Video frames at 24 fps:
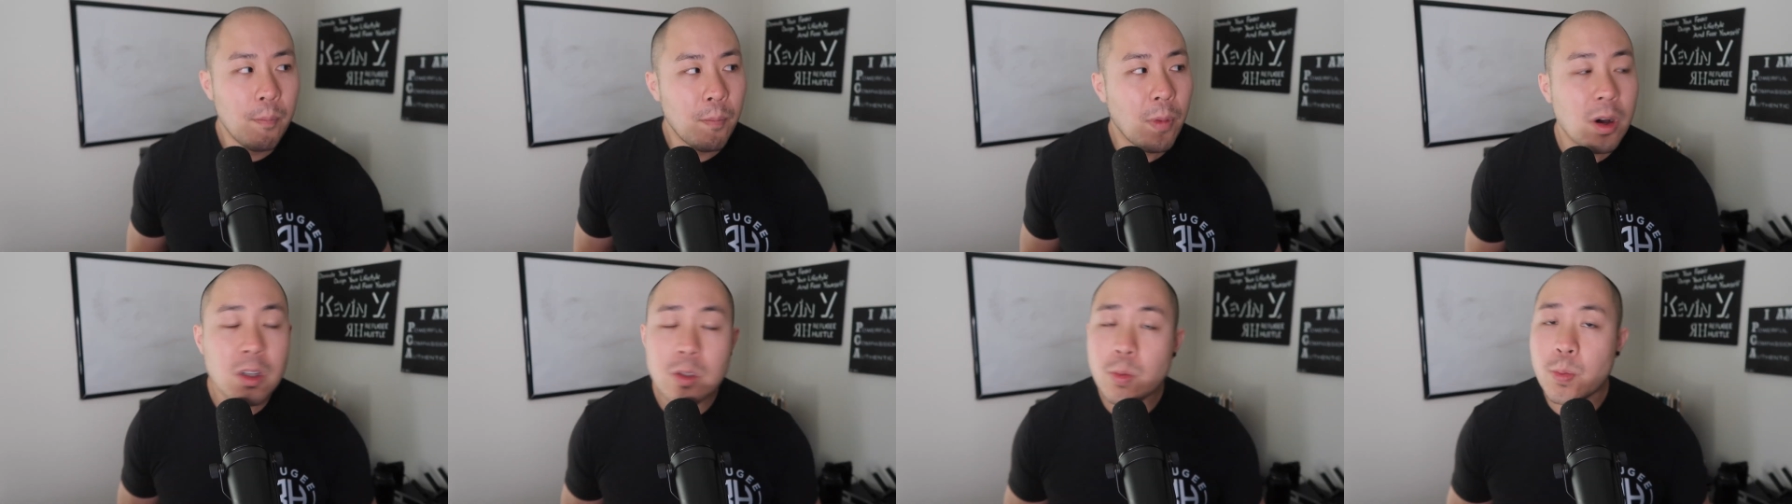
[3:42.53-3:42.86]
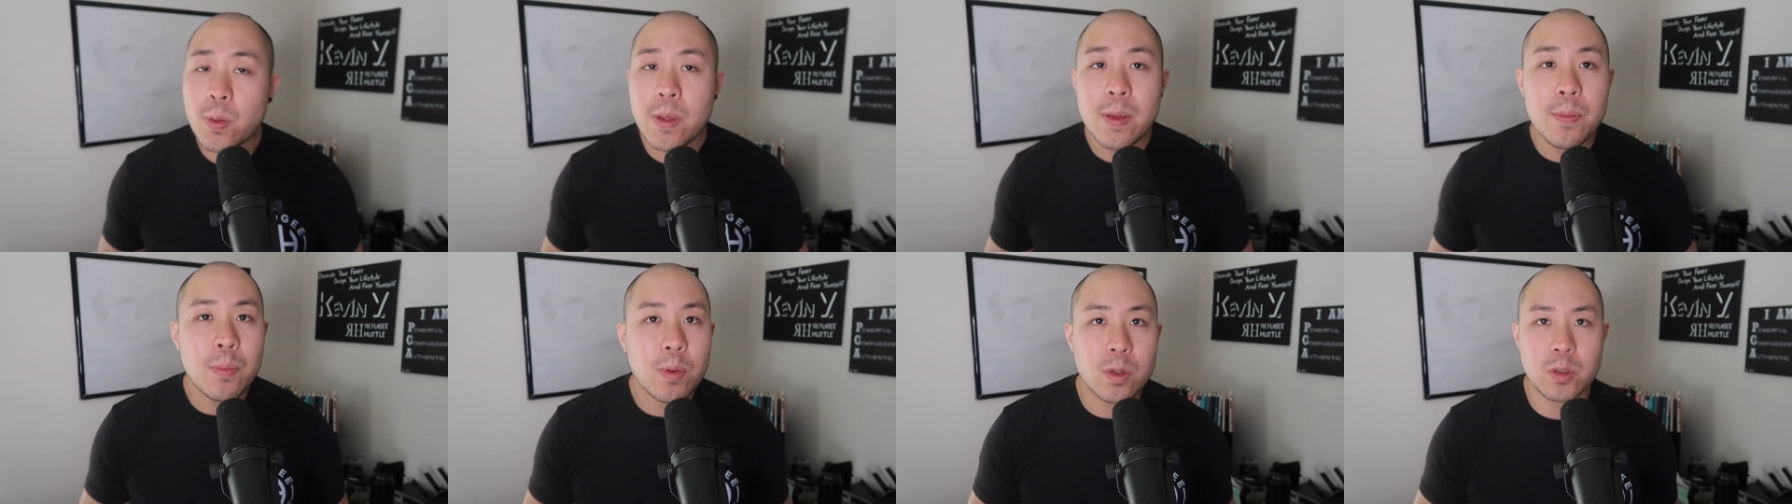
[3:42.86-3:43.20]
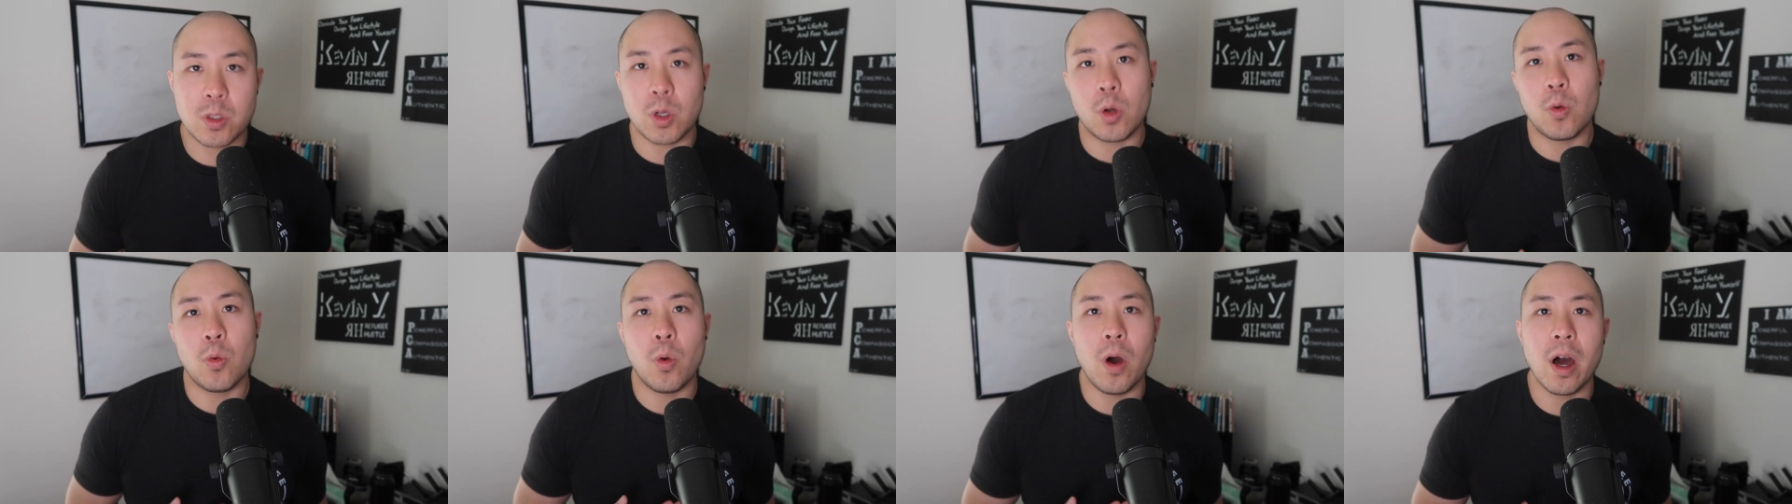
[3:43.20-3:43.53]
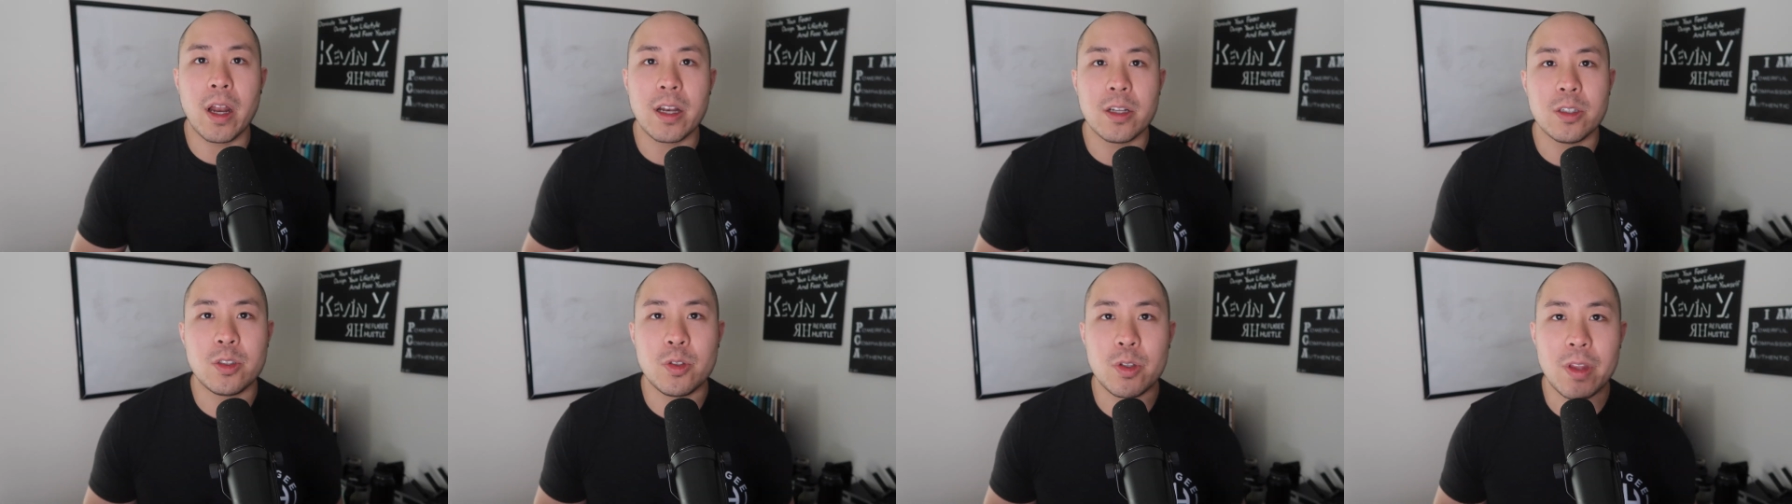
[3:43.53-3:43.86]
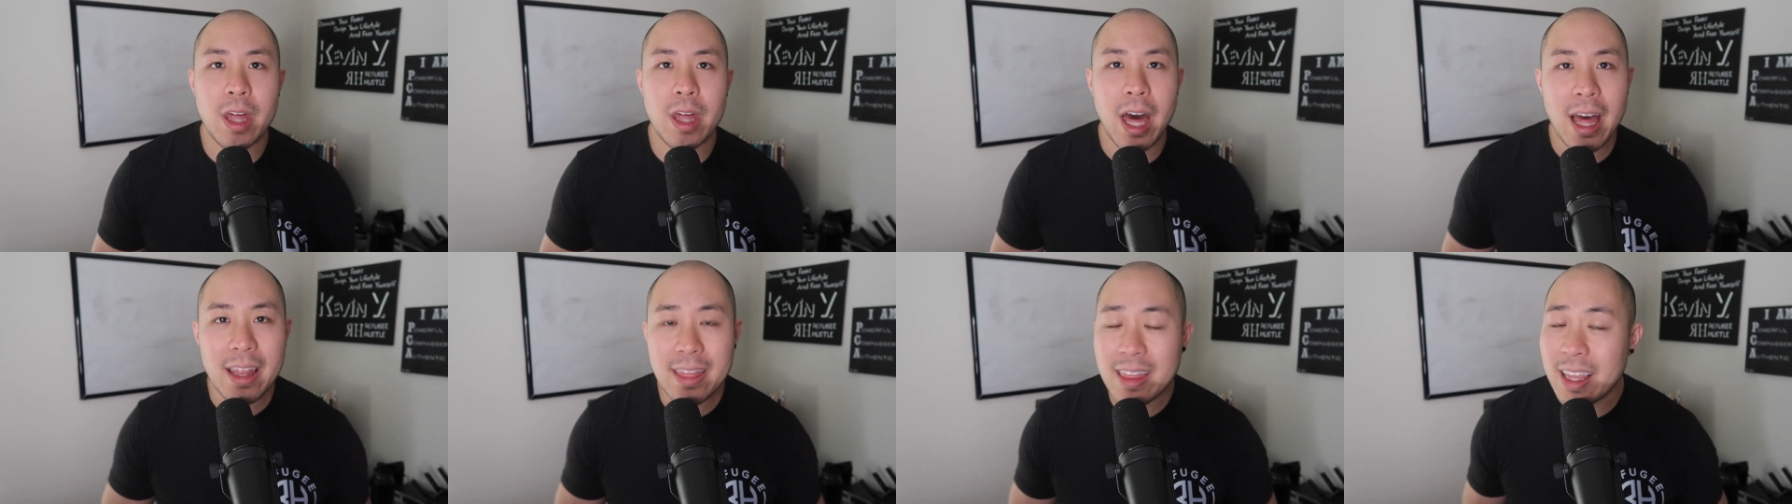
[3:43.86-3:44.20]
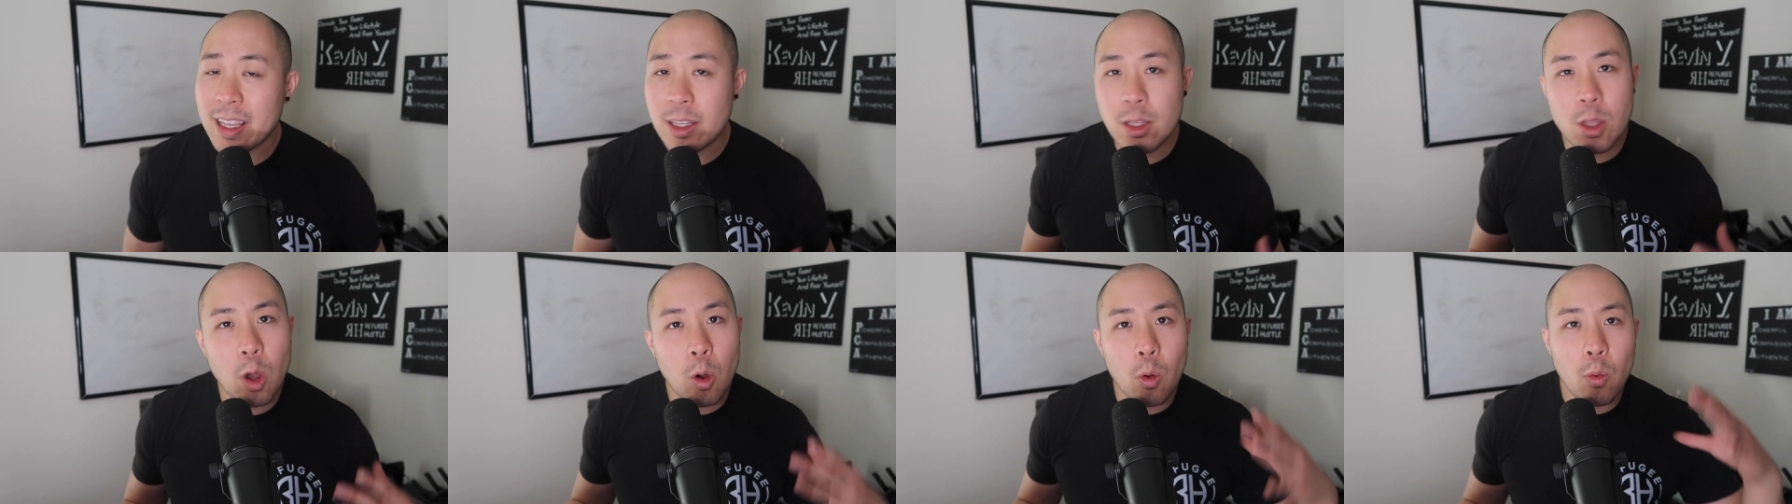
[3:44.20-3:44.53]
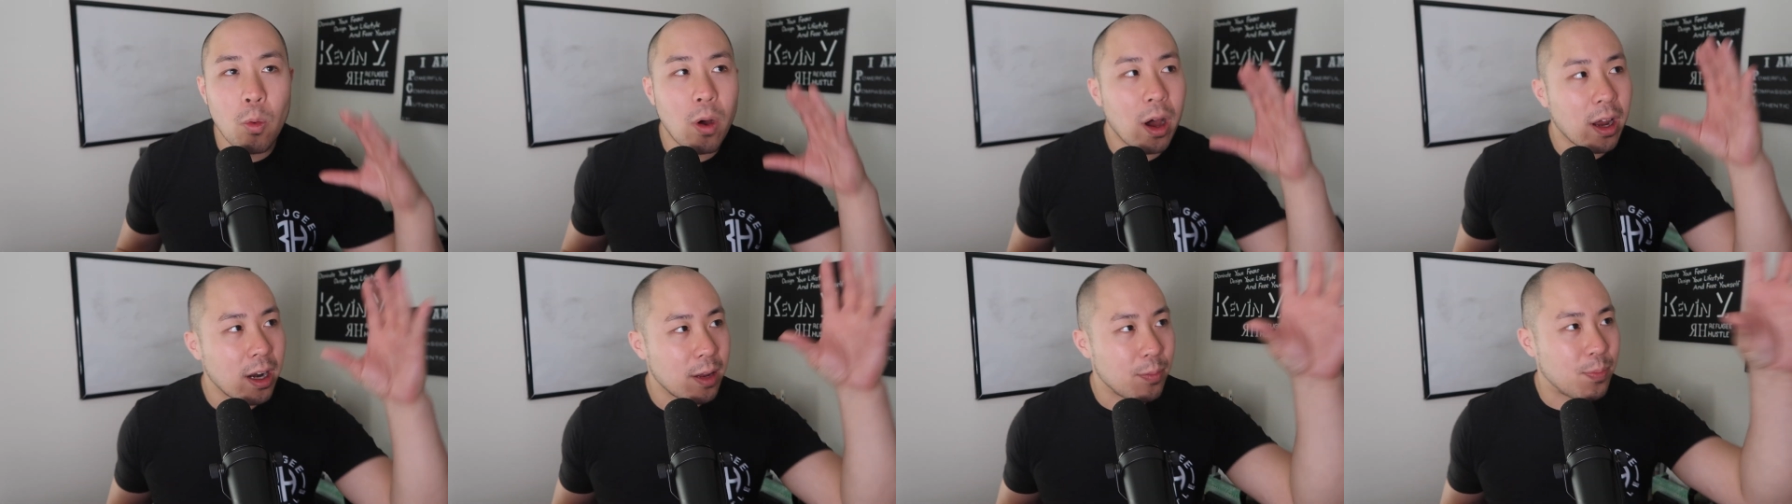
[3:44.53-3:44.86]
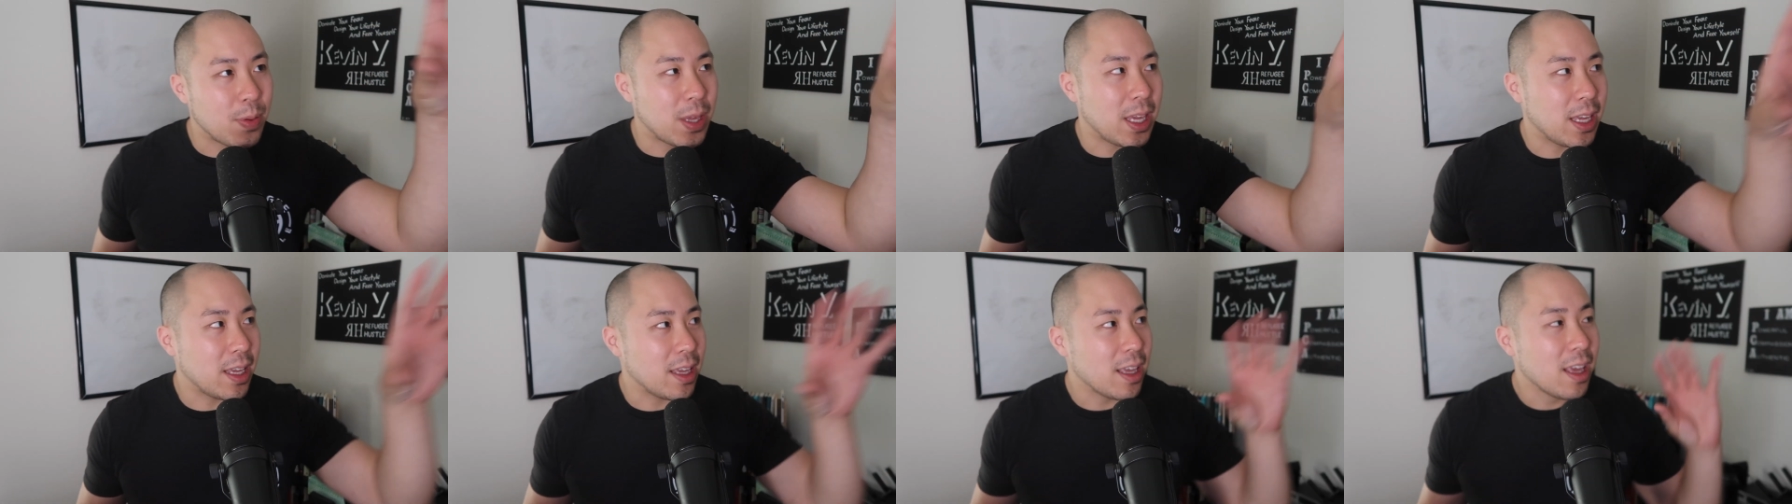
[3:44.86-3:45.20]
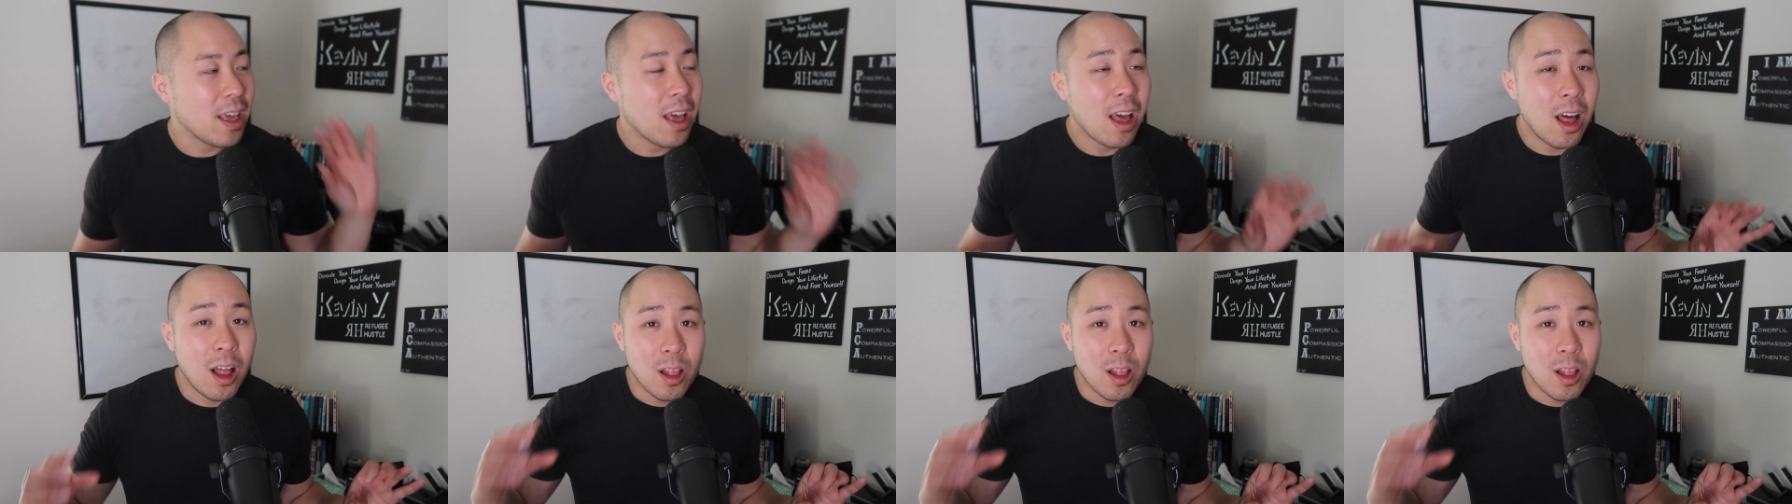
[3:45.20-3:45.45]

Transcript: Most people don't want to do that. They don't want to be